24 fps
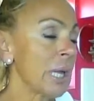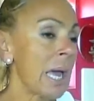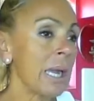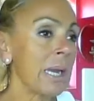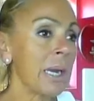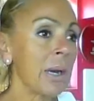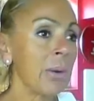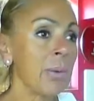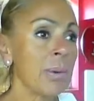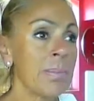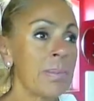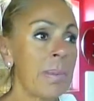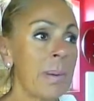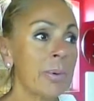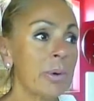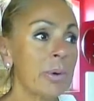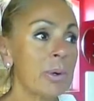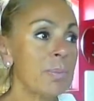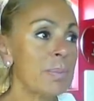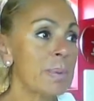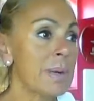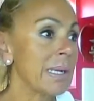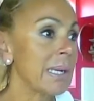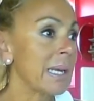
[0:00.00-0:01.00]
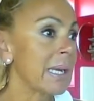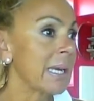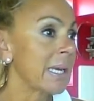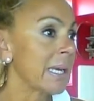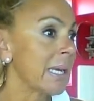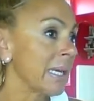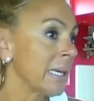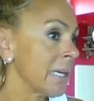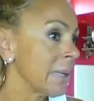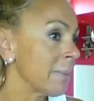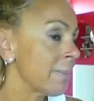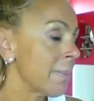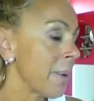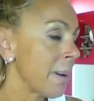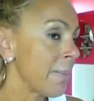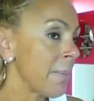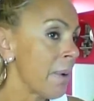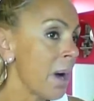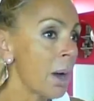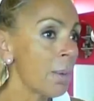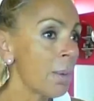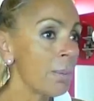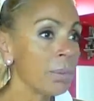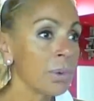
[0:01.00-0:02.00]
And I remember being a kid, my
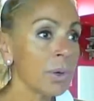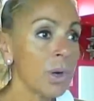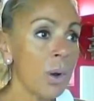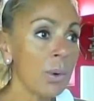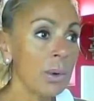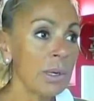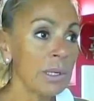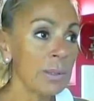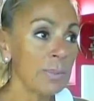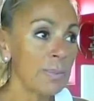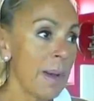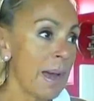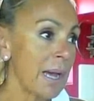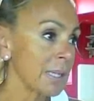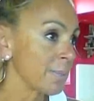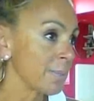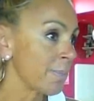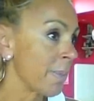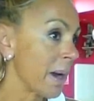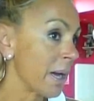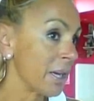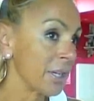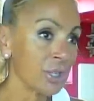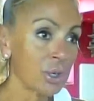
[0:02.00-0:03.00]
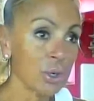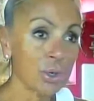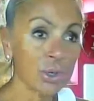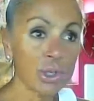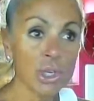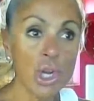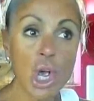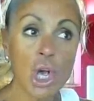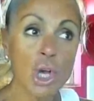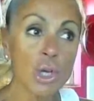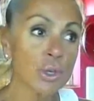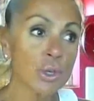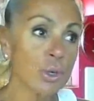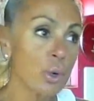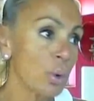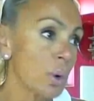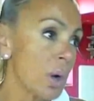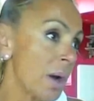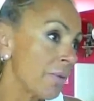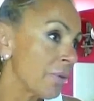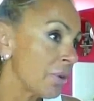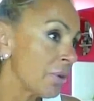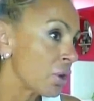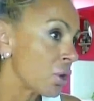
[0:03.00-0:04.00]
mom would always pass by it. She goes, don't
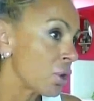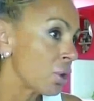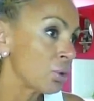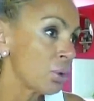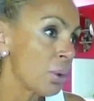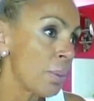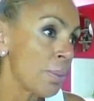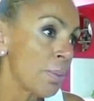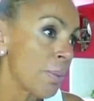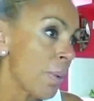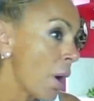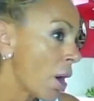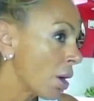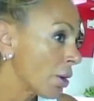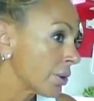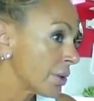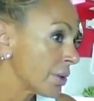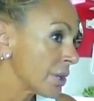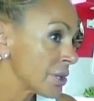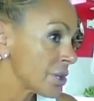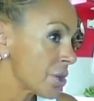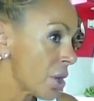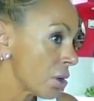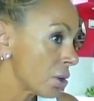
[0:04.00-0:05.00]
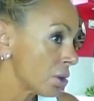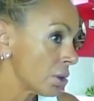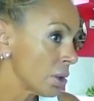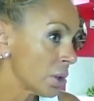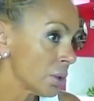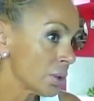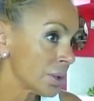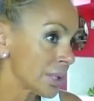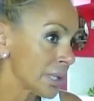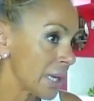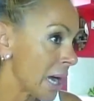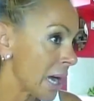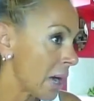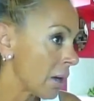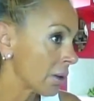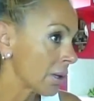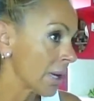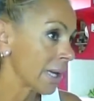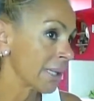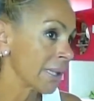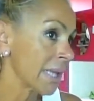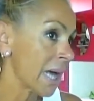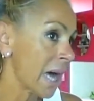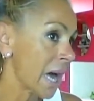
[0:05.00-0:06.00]
ever go to a bar that's all closed down
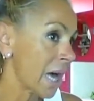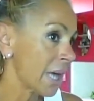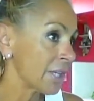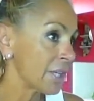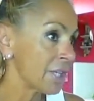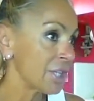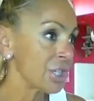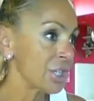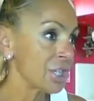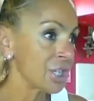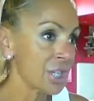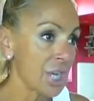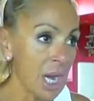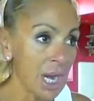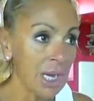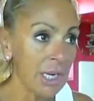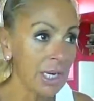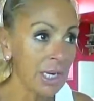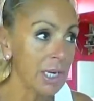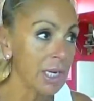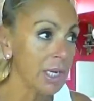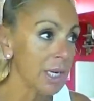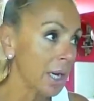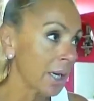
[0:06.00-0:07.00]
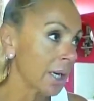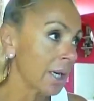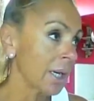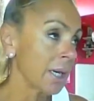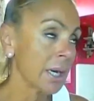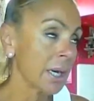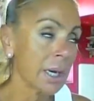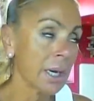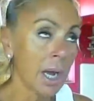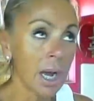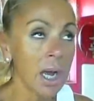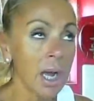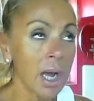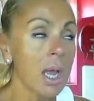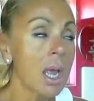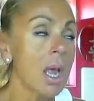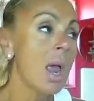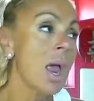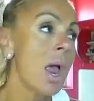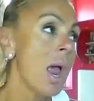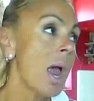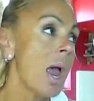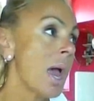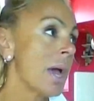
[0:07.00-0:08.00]
like that. It's shady, da da da da.
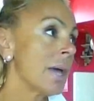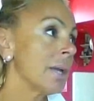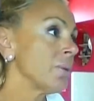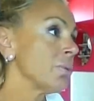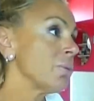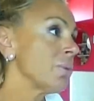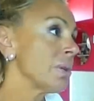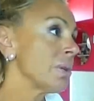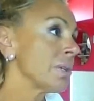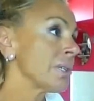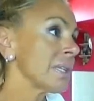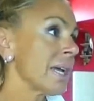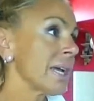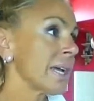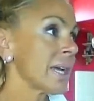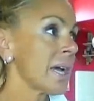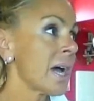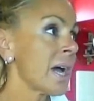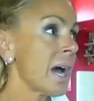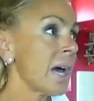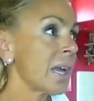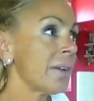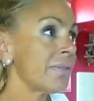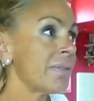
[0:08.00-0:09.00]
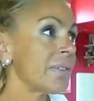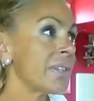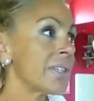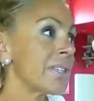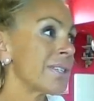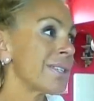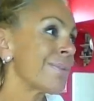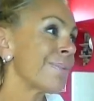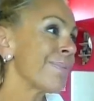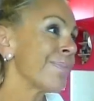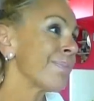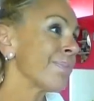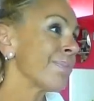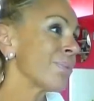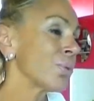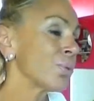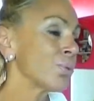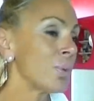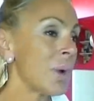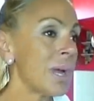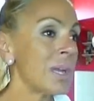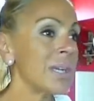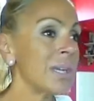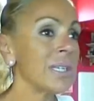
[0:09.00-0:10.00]
And it was like kind of this
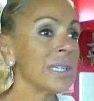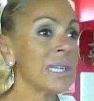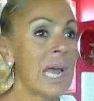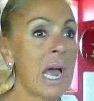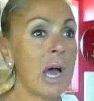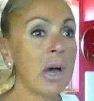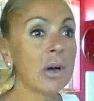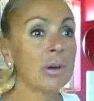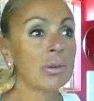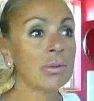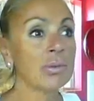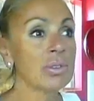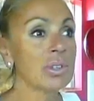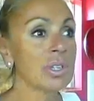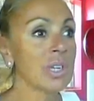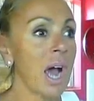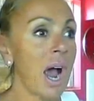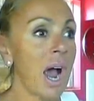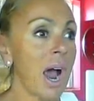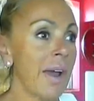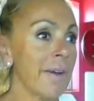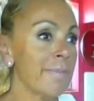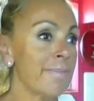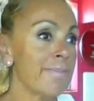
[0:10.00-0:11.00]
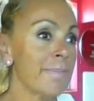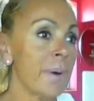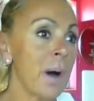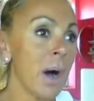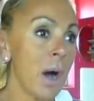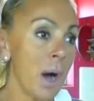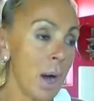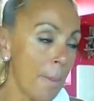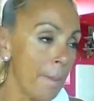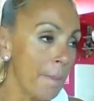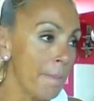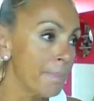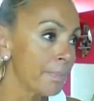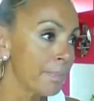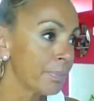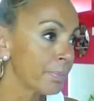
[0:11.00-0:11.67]
run-down dive pub.